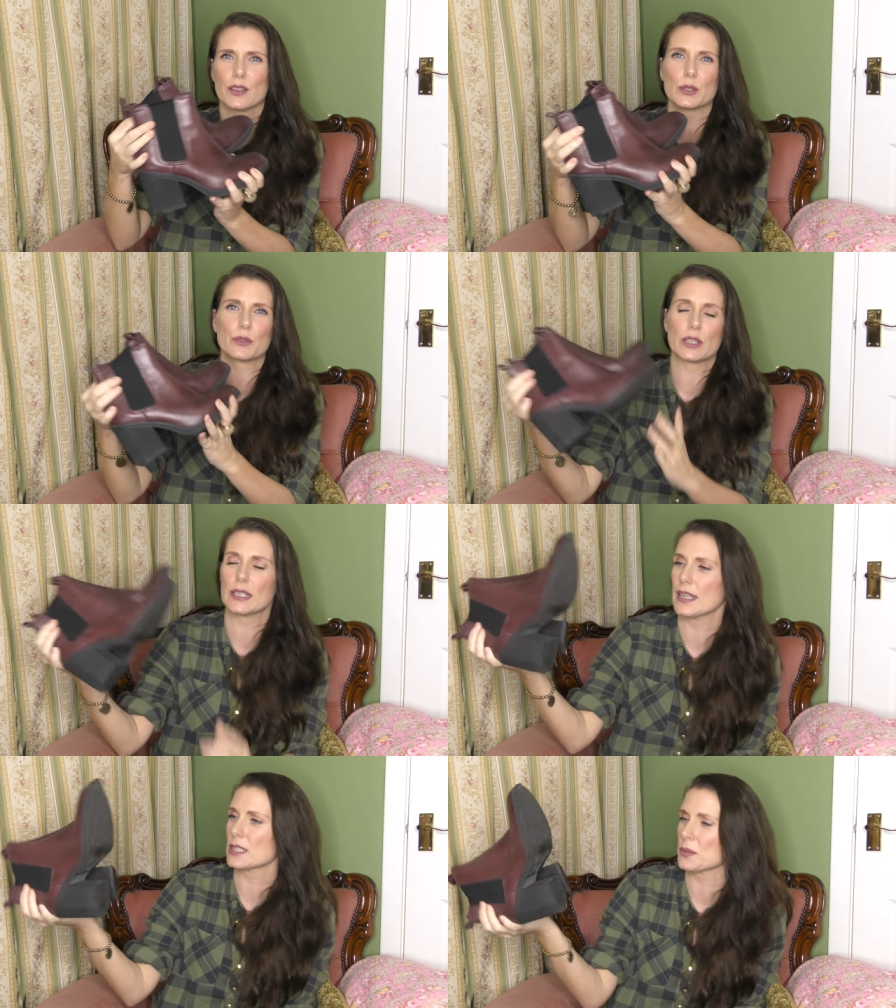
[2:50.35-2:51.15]
they look
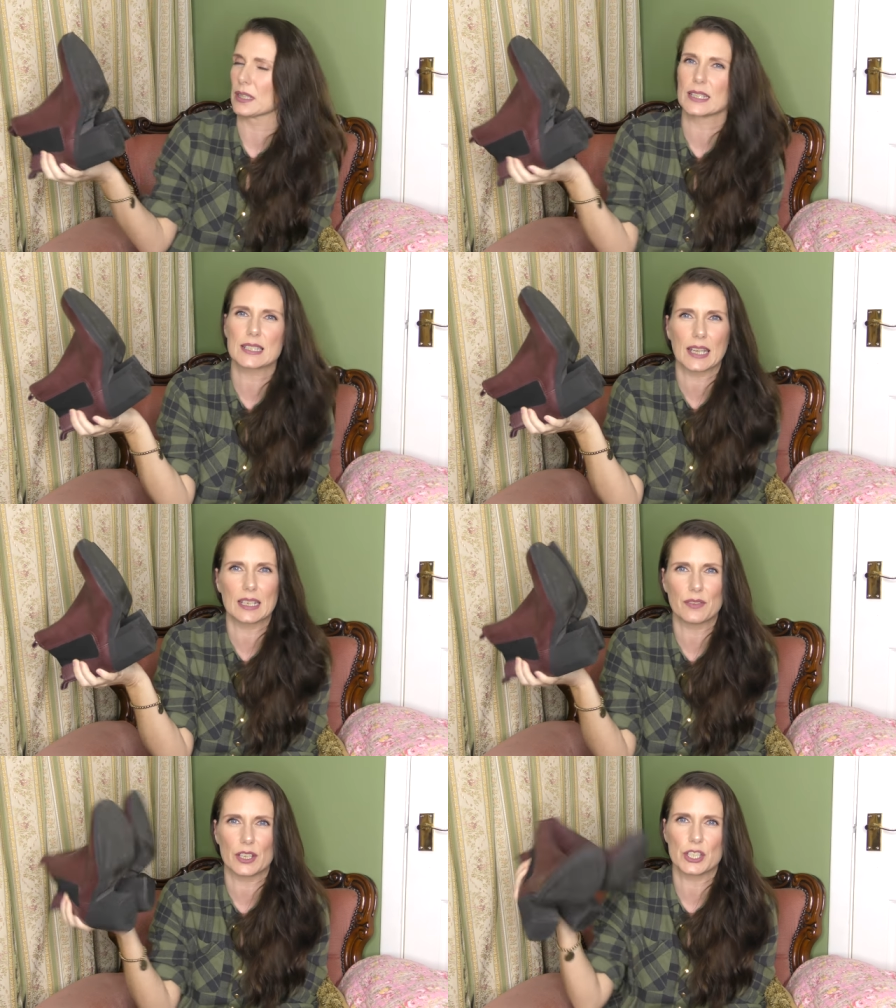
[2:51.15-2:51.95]
really nice for like
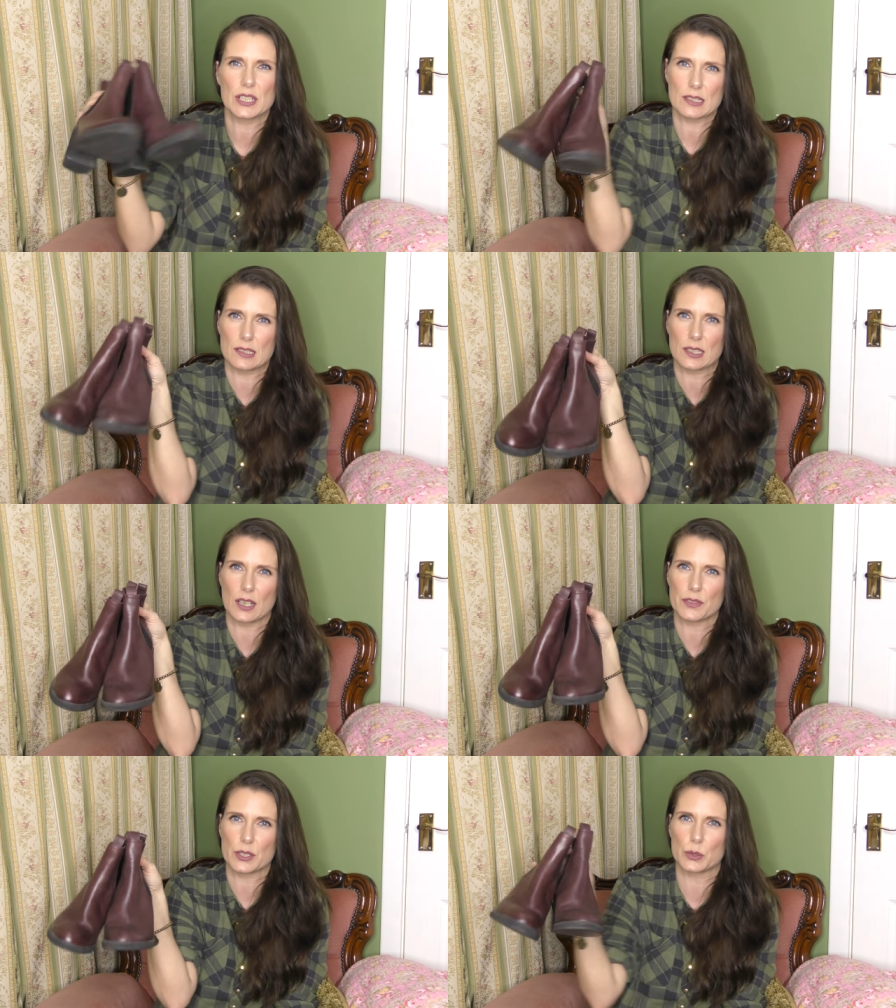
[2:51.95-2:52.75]
skinny fit jeans and
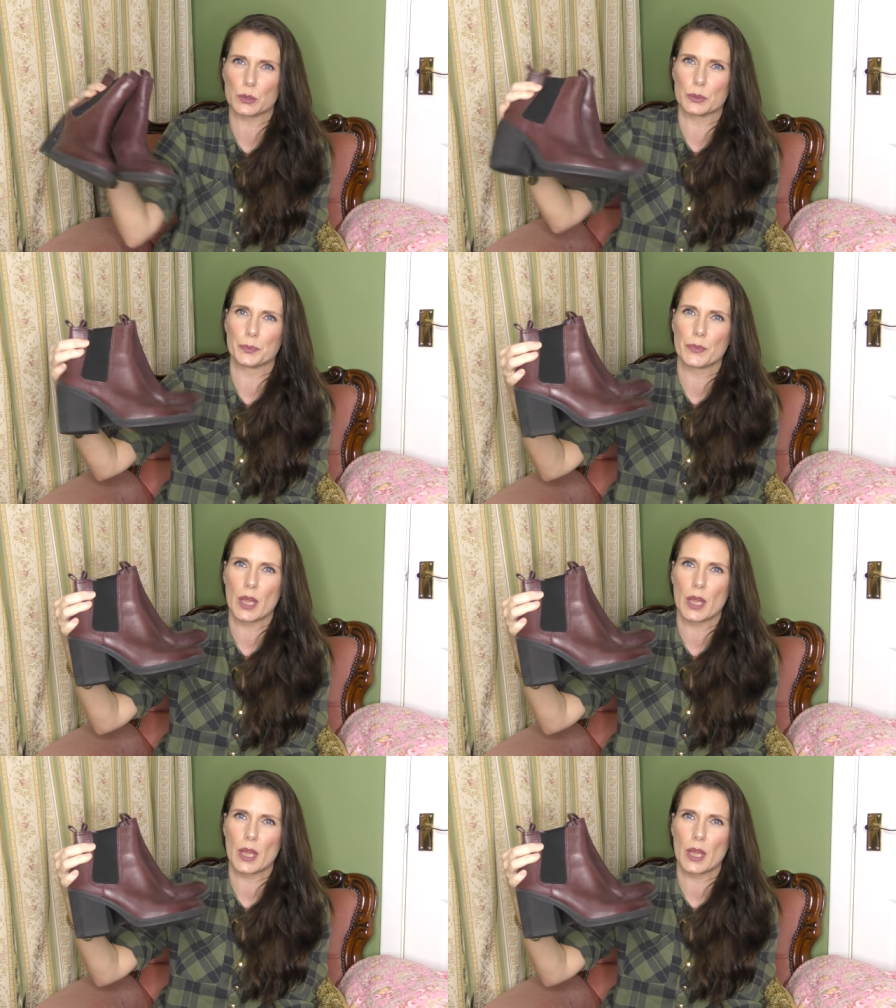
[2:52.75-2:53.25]
stuff, so